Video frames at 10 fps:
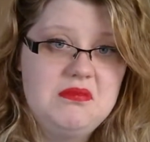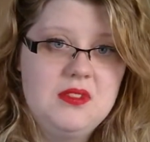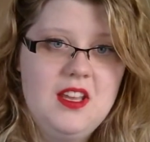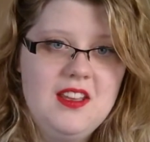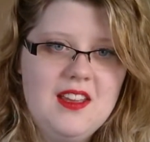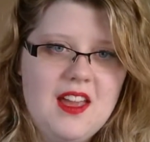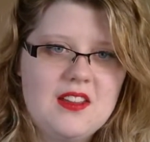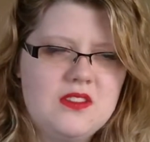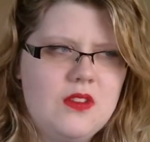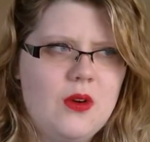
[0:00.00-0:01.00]

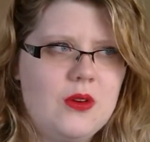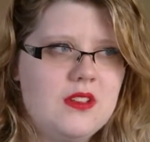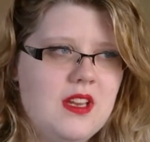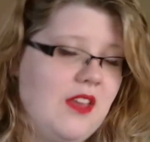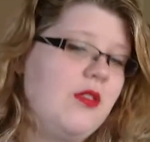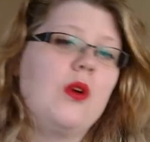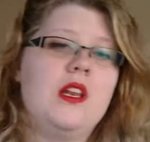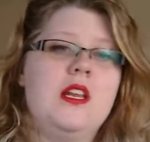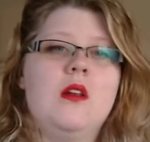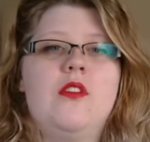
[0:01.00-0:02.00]
I thought a
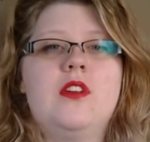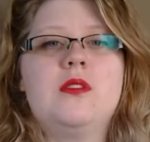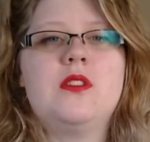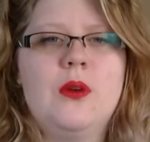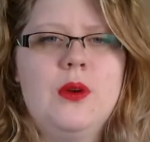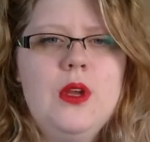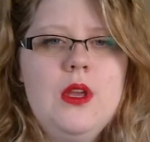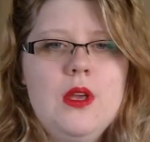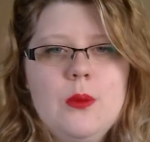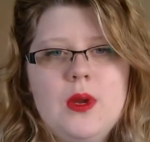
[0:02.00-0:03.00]
little of it. So
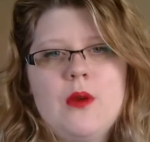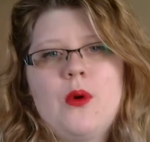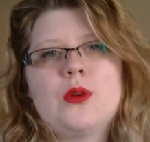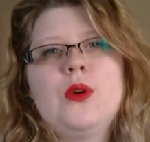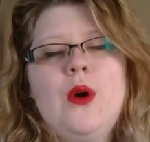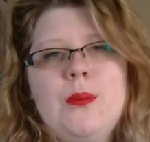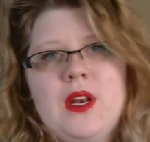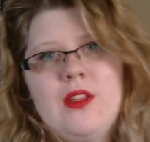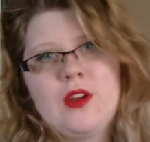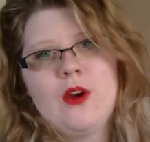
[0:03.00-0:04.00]
when I walked home,
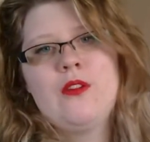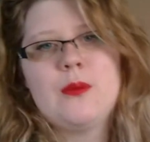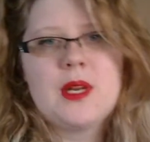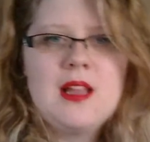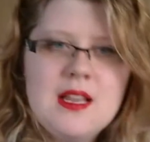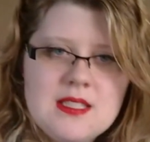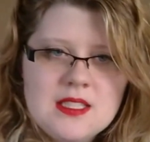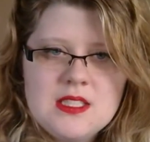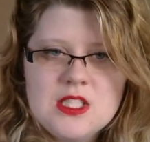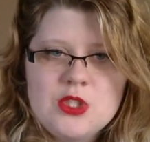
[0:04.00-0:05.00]
another girl from the class
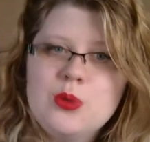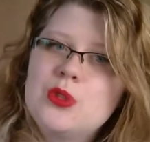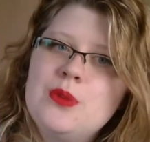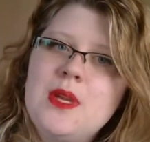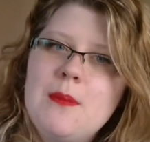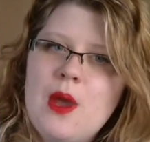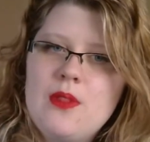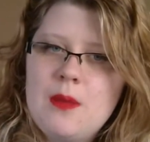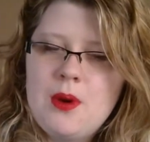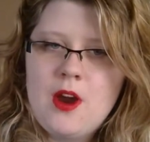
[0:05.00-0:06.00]
actually talked to me about
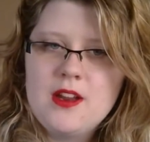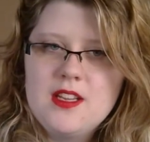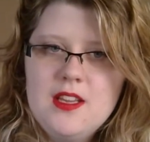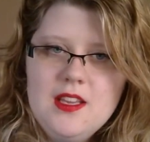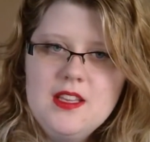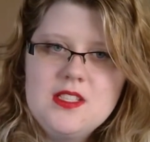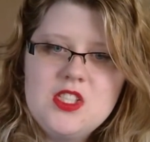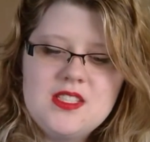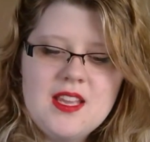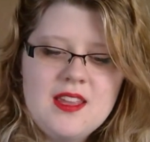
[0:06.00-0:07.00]
that part.
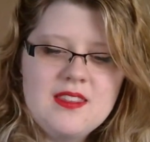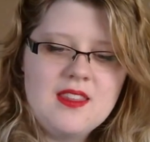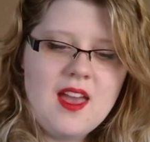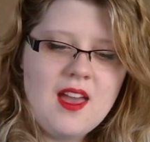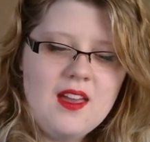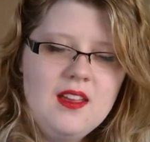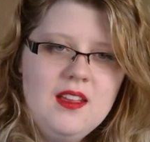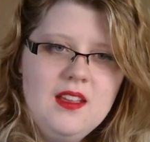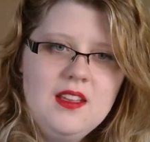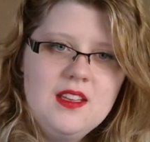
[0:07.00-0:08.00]
She said that
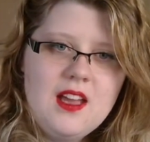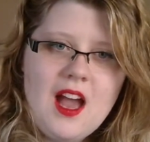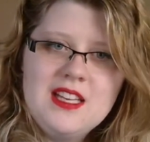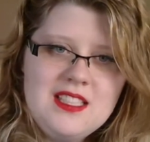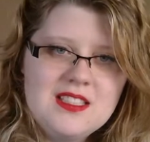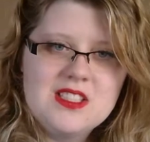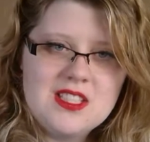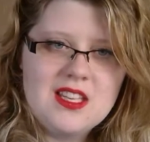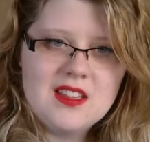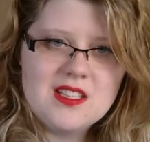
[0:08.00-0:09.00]
I didn't
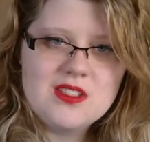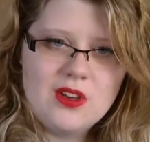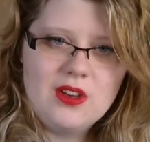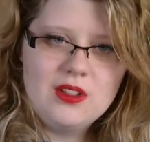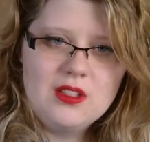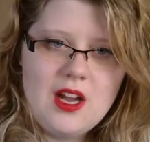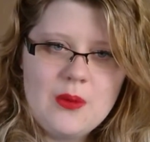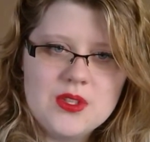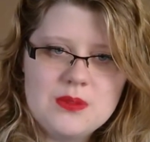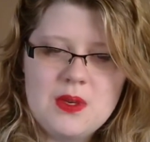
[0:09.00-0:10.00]
sing that song. I
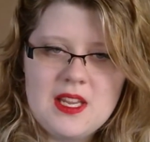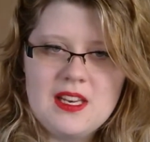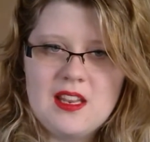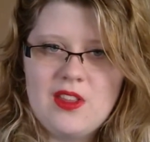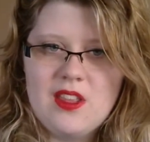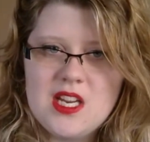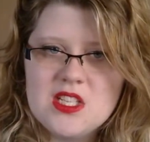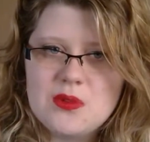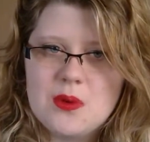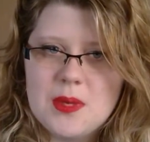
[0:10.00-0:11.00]
was playing another
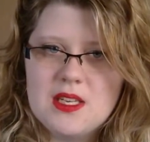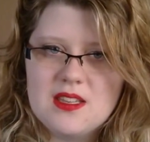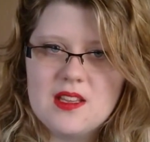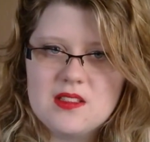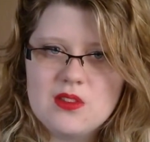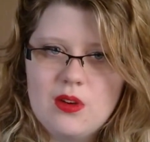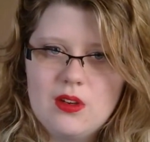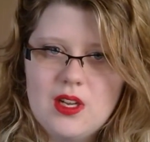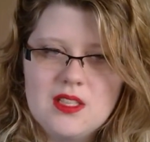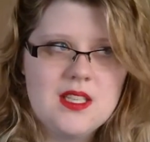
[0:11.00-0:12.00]
instrument in that
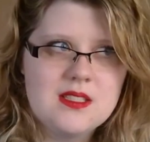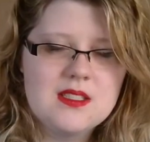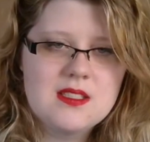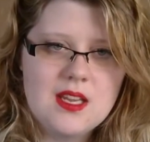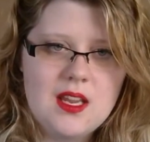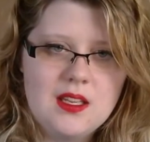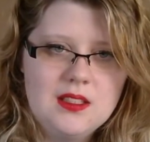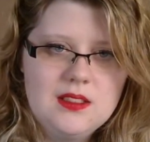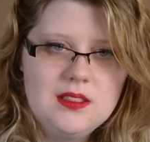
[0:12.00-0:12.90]
song. I didn't sing.